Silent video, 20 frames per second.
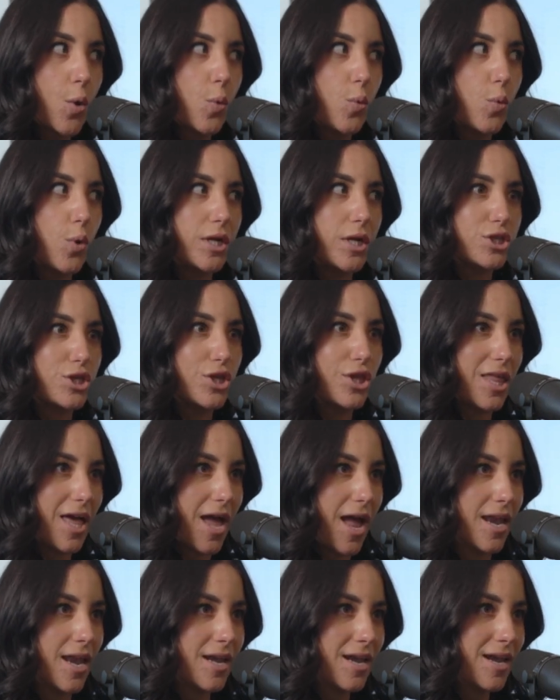which
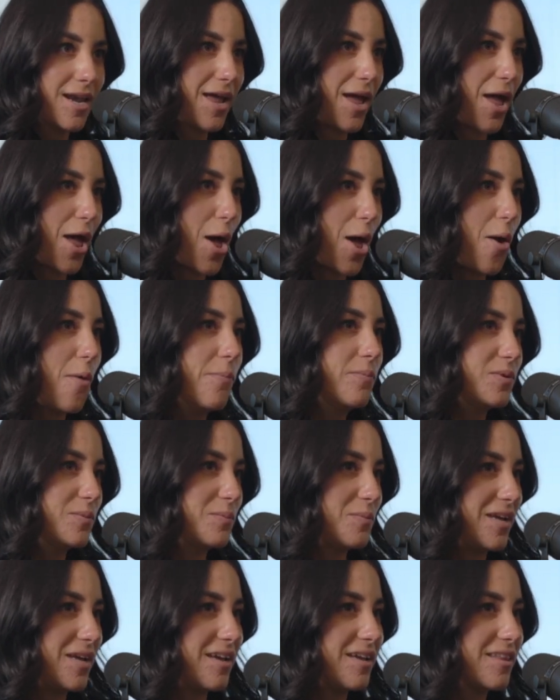then helped
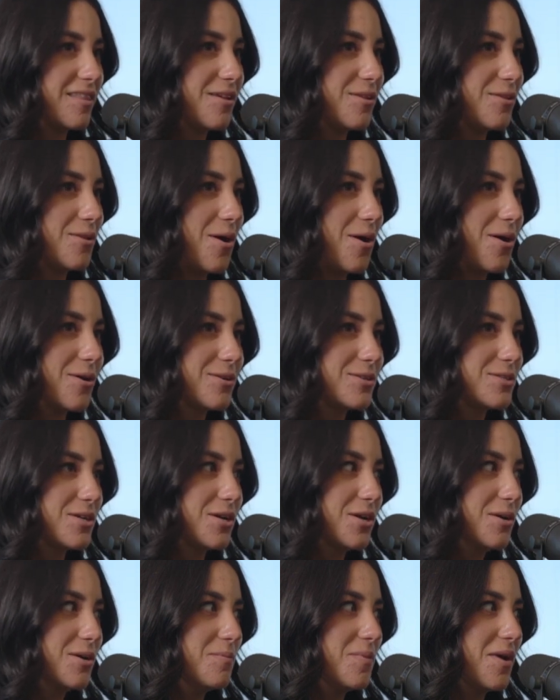me in the long
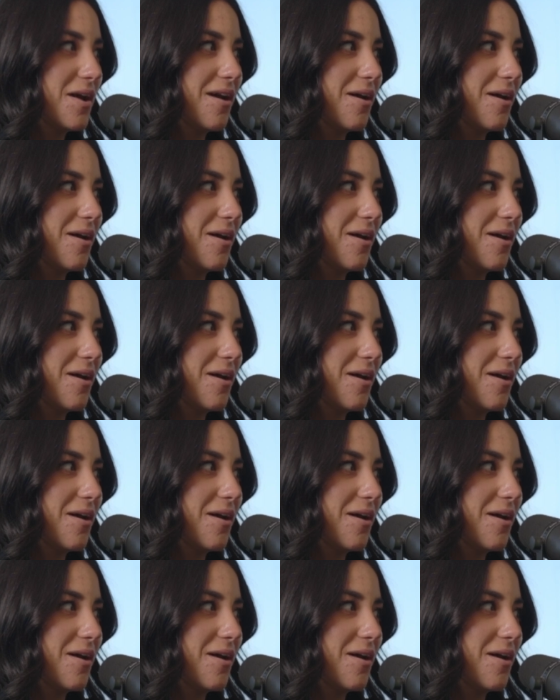term